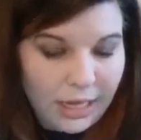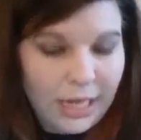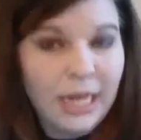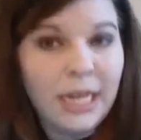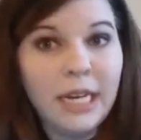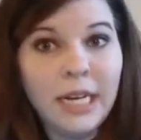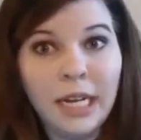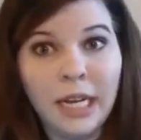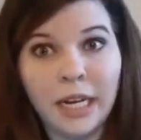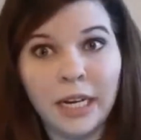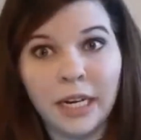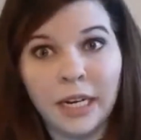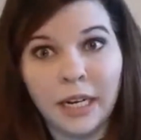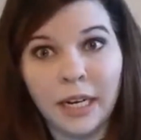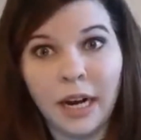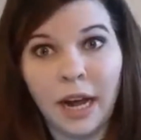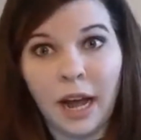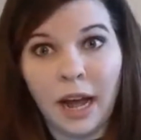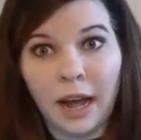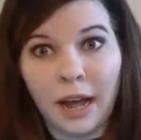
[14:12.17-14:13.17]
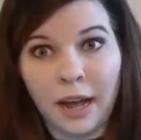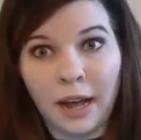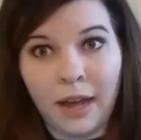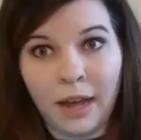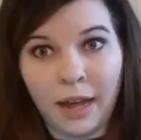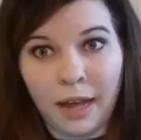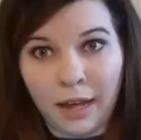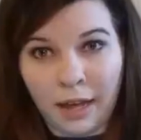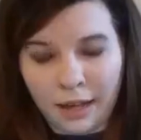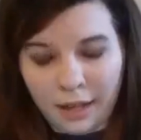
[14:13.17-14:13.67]
And in here
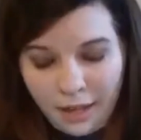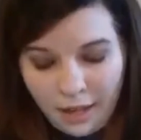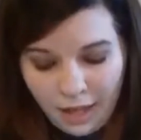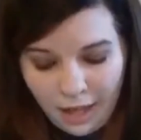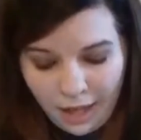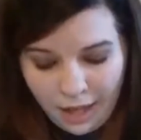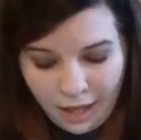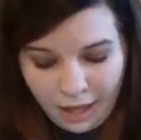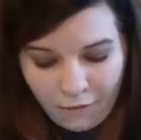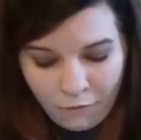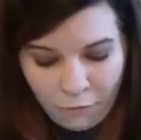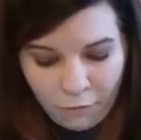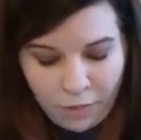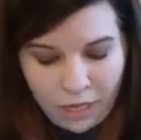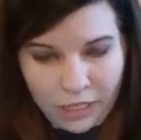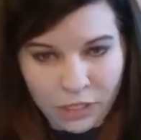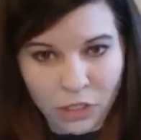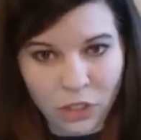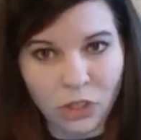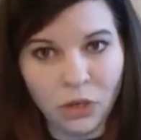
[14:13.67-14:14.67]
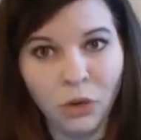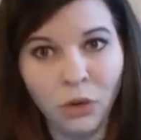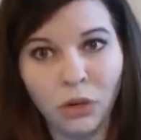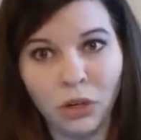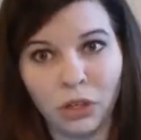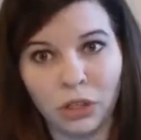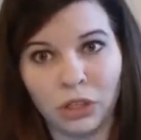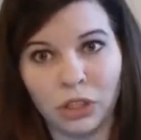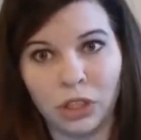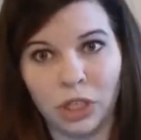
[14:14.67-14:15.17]
I have my
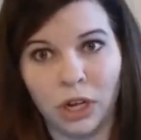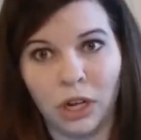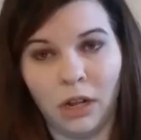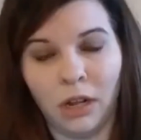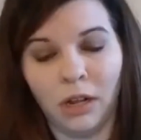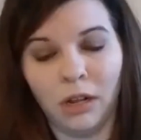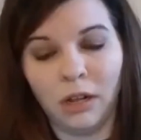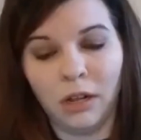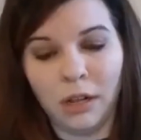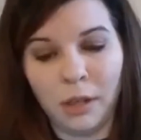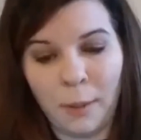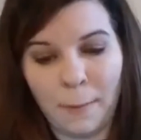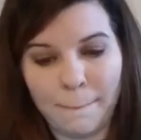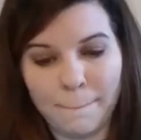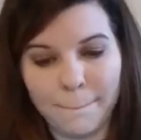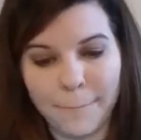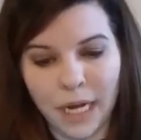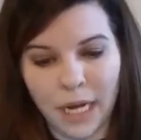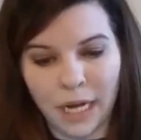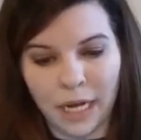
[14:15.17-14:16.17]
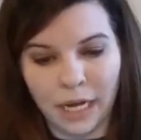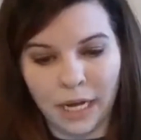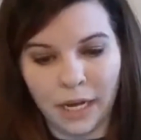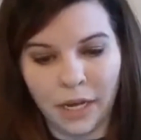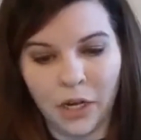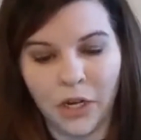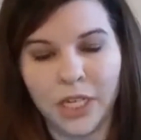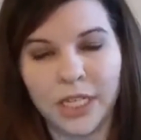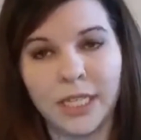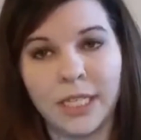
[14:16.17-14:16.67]
Stoker shawl
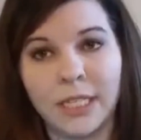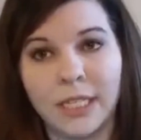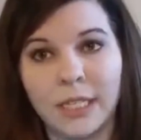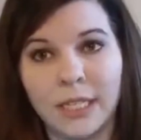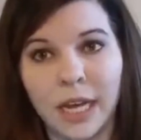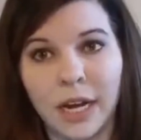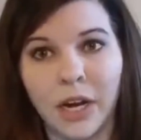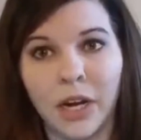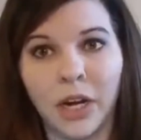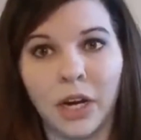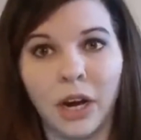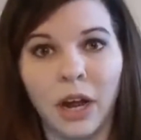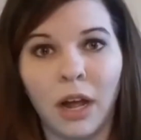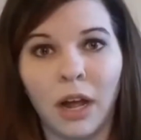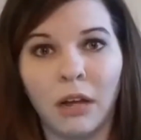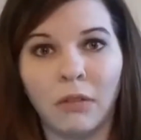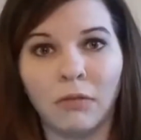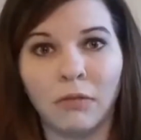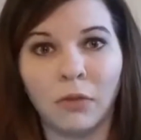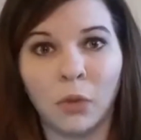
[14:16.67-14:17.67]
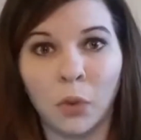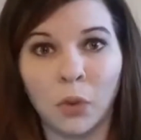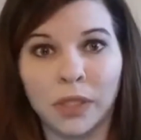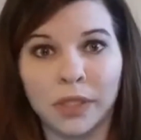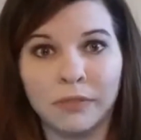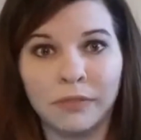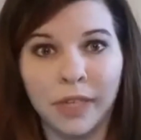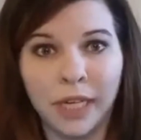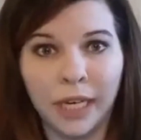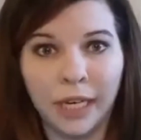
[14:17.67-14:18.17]
by Kristen Lair of
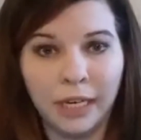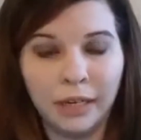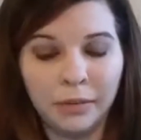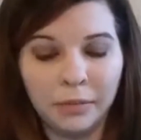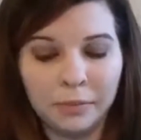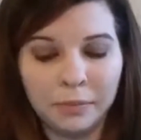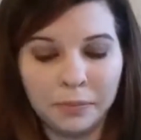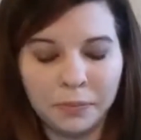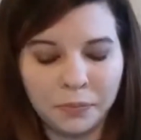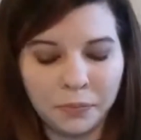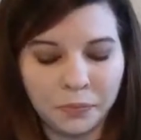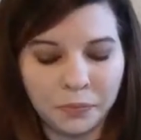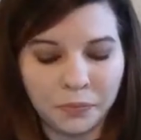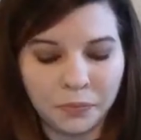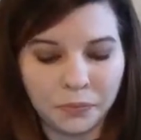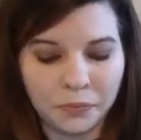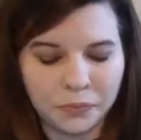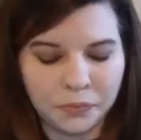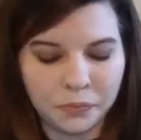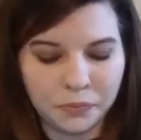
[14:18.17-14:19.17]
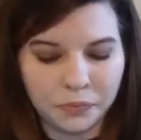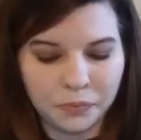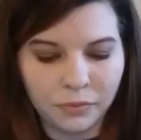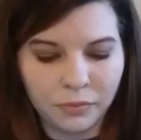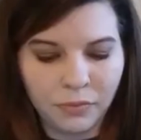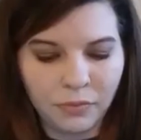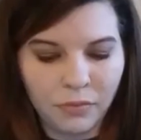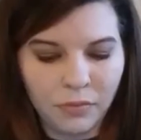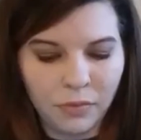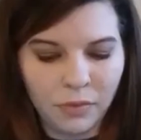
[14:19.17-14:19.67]
Voolenvine,
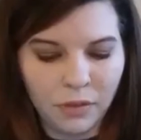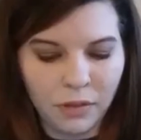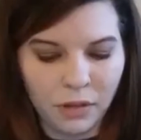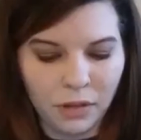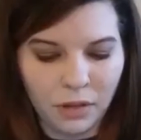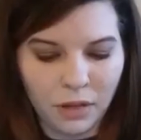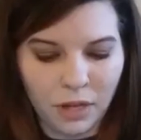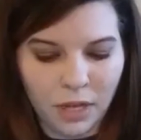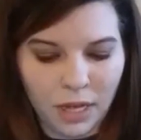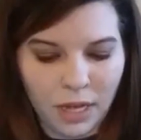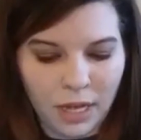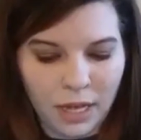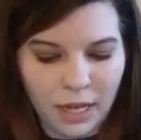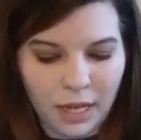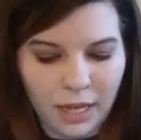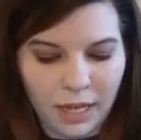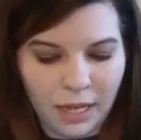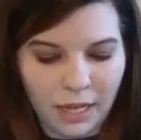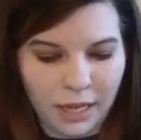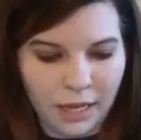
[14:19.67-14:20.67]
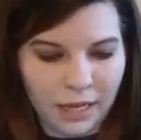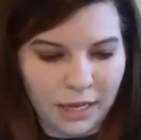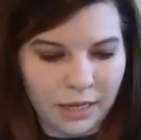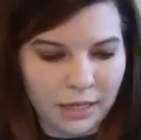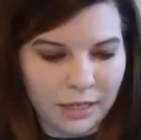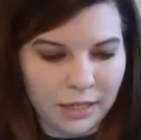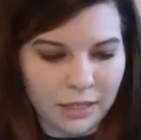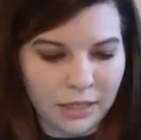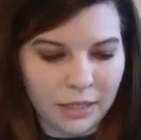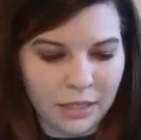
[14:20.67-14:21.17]

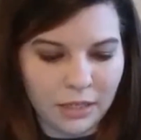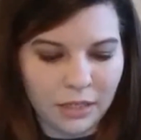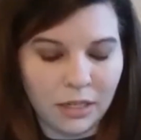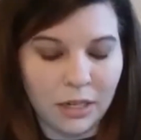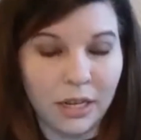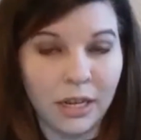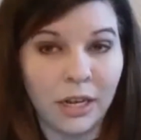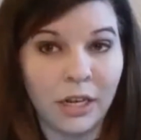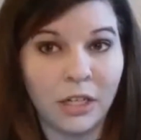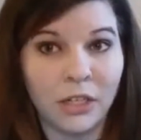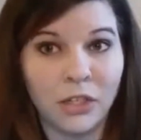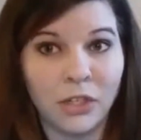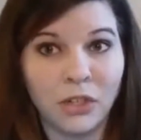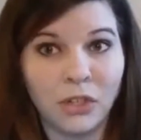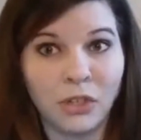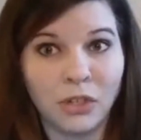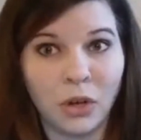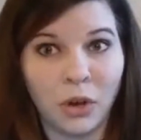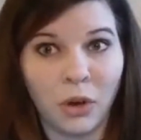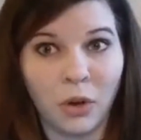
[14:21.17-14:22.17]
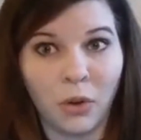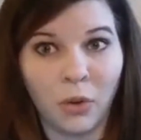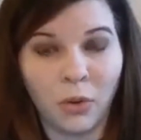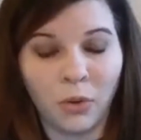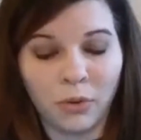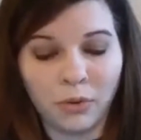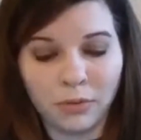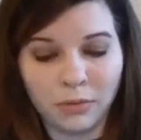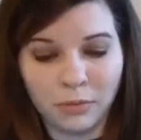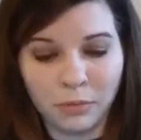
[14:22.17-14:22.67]
and it is
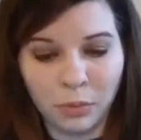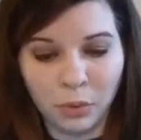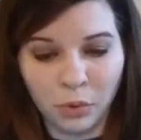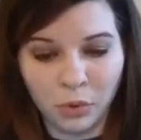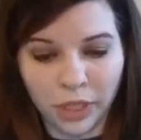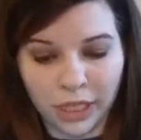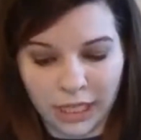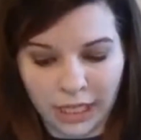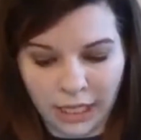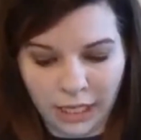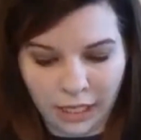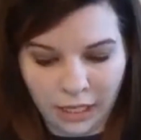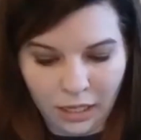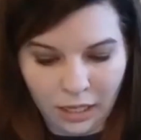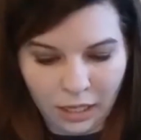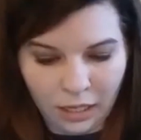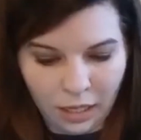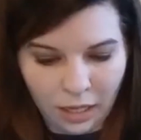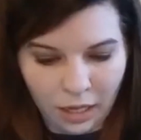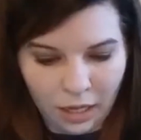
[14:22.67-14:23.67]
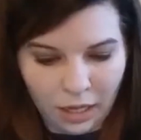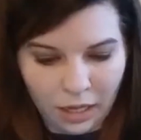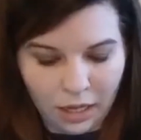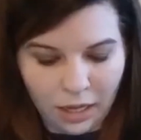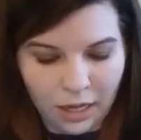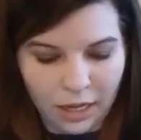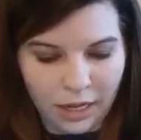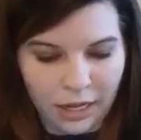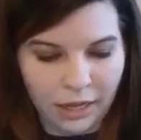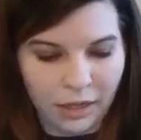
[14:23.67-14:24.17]
so pretty.
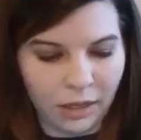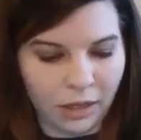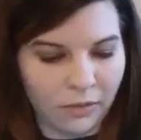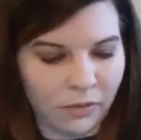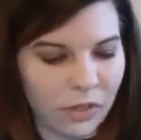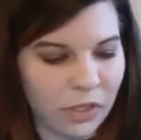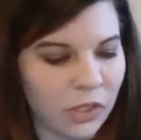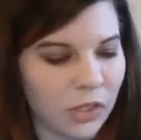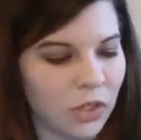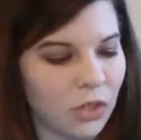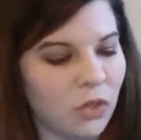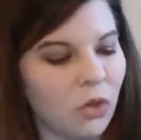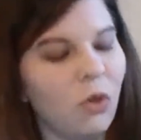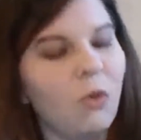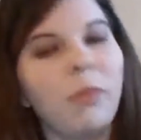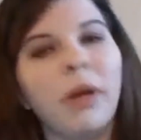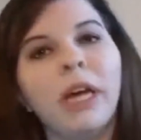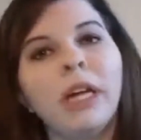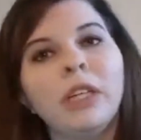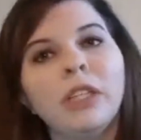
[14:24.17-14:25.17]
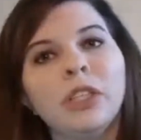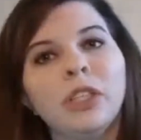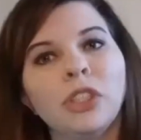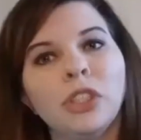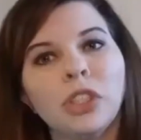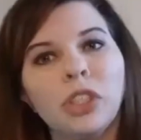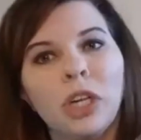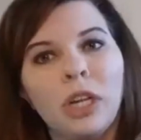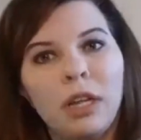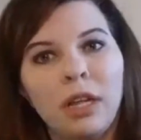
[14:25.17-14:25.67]
I love it so
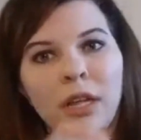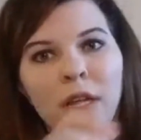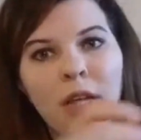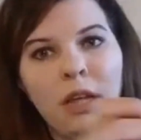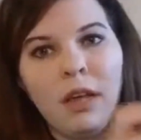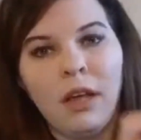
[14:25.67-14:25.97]
much.